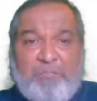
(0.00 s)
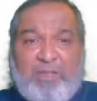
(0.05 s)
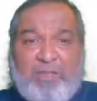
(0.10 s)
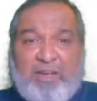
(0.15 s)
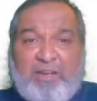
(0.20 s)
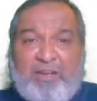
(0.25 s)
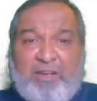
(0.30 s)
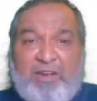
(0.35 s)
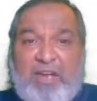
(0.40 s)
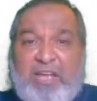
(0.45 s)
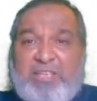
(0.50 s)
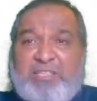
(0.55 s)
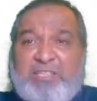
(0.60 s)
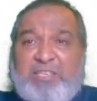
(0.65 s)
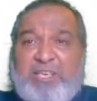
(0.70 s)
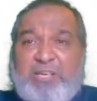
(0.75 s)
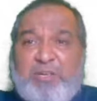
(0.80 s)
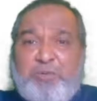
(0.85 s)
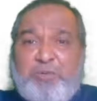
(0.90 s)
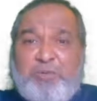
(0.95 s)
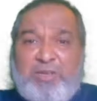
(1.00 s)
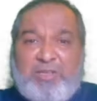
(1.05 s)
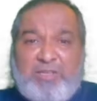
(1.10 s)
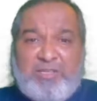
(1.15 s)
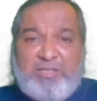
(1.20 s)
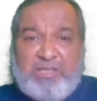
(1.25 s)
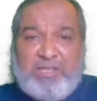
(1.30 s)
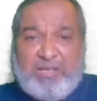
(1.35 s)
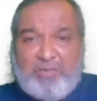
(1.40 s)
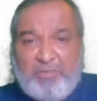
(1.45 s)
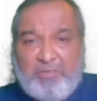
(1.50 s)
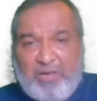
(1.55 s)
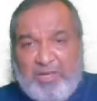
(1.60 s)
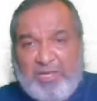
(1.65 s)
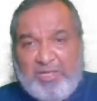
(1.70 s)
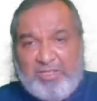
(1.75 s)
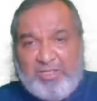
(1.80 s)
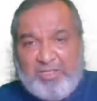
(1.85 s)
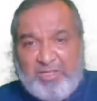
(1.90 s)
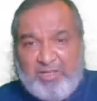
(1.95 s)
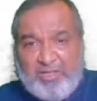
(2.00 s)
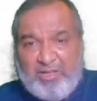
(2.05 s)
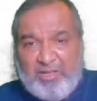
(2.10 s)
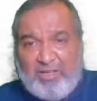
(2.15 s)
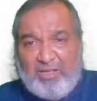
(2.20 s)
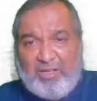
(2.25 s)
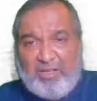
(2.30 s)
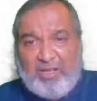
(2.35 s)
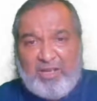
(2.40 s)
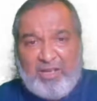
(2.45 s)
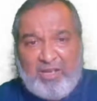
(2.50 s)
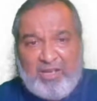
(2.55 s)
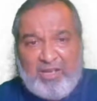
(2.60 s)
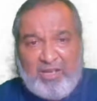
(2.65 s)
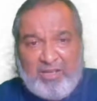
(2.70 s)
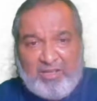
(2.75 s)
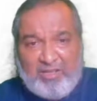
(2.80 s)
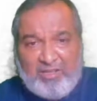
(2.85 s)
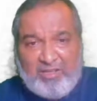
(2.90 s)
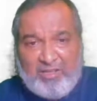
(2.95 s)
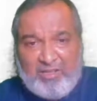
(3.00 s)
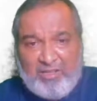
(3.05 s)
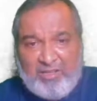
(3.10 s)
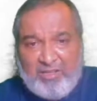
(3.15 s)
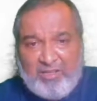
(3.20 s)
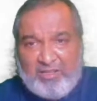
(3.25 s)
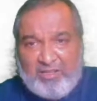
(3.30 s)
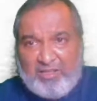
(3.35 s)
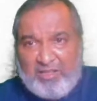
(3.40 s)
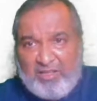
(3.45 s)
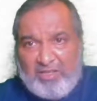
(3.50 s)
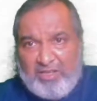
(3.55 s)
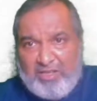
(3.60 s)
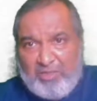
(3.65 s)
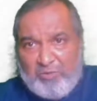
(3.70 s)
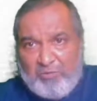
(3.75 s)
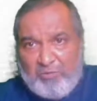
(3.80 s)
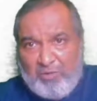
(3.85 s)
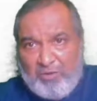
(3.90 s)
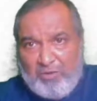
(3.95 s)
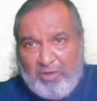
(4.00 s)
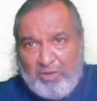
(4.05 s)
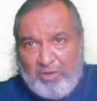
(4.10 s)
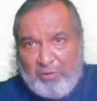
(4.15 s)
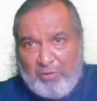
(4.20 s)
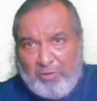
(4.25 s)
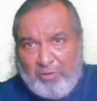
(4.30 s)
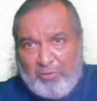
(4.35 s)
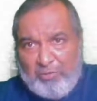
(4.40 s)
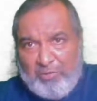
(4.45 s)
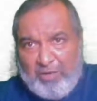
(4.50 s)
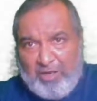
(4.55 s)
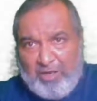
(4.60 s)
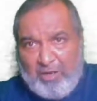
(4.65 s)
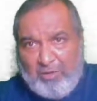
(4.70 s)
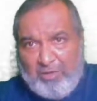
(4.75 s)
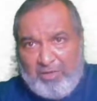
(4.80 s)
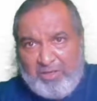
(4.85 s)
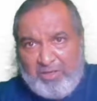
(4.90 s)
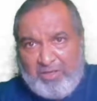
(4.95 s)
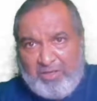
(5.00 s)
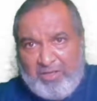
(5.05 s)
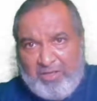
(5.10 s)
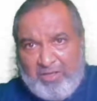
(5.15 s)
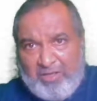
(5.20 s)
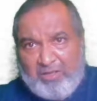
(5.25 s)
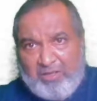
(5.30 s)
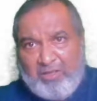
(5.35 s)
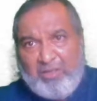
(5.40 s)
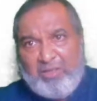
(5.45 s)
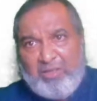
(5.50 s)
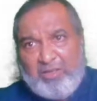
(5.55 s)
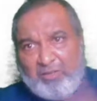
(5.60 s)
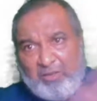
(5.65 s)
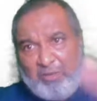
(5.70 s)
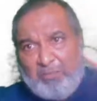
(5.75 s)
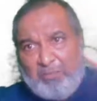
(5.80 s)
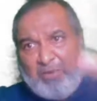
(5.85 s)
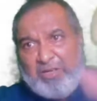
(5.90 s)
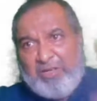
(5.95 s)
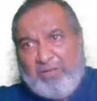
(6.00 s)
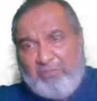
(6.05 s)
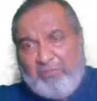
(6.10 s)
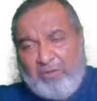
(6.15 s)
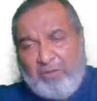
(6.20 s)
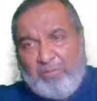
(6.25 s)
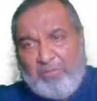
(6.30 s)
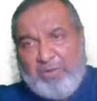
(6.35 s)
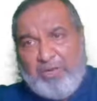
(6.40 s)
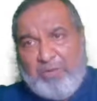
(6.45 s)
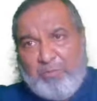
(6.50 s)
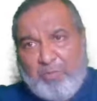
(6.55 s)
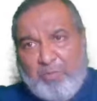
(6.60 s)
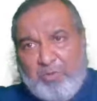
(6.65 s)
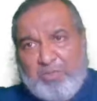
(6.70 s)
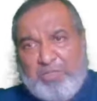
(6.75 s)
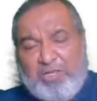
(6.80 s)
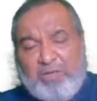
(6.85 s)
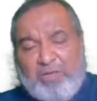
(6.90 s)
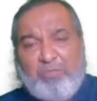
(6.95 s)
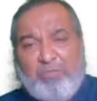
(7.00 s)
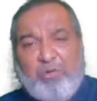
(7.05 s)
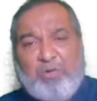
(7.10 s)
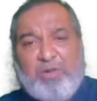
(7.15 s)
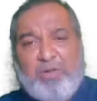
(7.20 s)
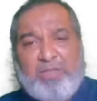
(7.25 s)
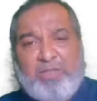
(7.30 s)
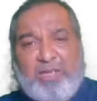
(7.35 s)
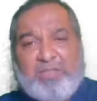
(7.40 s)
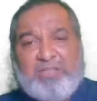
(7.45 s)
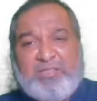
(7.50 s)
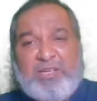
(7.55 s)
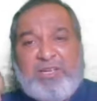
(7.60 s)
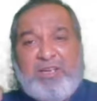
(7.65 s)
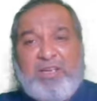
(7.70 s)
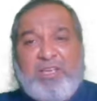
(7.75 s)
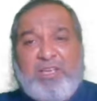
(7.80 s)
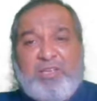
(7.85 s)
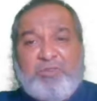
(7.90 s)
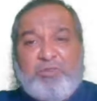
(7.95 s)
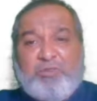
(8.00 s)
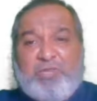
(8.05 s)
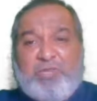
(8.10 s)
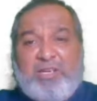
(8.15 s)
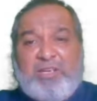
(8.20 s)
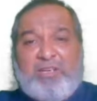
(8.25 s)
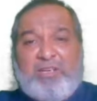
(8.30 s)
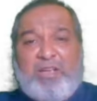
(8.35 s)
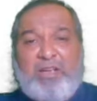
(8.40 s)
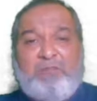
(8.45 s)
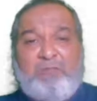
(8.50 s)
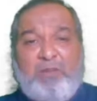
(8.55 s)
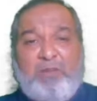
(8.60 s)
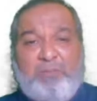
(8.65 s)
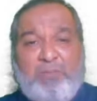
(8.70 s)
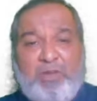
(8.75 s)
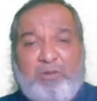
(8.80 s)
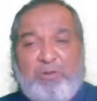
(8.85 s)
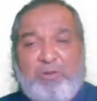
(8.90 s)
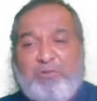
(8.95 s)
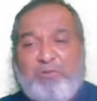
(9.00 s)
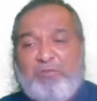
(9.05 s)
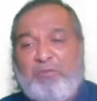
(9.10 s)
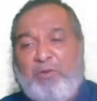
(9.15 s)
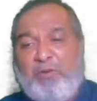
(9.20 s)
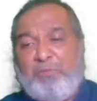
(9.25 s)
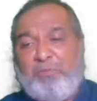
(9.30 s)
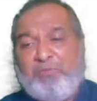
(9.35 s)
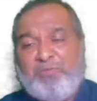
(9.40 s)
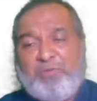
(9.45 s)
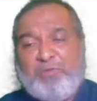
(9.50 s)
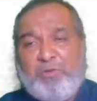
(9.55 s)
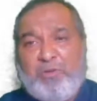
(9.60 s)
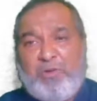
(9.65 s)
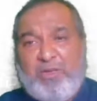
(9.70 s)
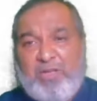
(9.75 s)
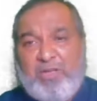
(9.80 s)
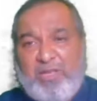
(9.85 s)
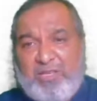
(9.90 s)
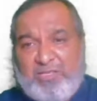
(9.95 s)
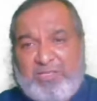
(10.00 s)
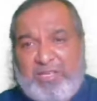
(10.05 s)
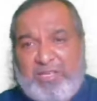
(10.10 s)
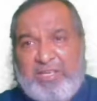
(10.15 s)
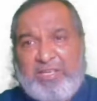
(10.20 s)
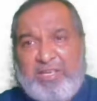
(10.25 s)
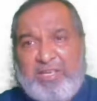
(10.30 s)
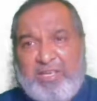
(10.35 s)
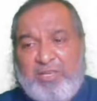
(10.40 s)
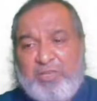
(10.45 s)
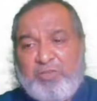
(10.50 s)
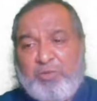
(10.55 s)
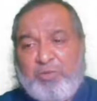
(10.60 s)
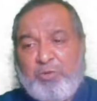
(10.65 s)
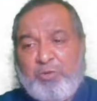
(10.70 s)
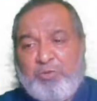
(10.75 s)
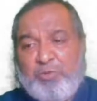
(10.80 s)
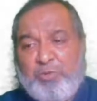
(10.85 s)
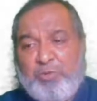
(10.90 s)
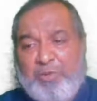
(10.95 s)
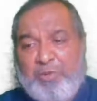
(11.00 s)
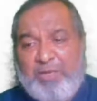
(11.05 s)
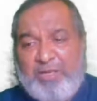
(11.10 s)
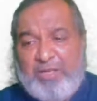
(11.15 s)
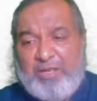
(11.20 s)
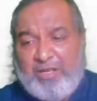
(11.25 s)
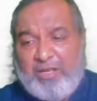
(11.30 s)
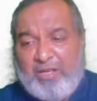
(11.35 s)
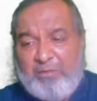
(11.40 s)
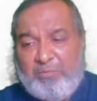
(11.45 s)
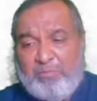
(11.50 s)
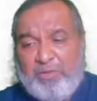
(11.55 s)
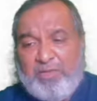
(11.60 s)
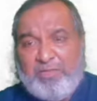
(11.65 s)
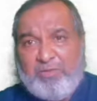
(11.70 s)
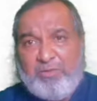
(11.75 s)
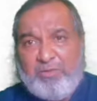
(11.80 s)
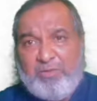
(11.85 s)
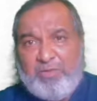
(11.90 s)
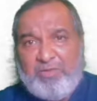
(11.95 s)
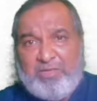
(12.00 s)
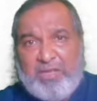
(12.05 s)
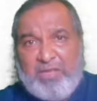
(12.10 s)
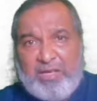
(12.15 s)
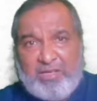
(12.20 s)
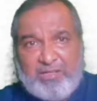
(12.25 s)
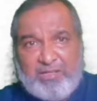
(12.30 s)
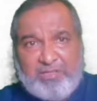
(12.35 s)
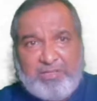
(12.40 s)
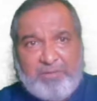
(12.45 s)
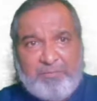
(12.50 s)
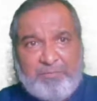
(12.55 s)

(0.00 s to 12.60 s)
rising during the sedimentation, and the thickest will are going to make out in here. The material will be deposited more on that side, so syncline will be going to form. So sinking is also been taking place on the sides.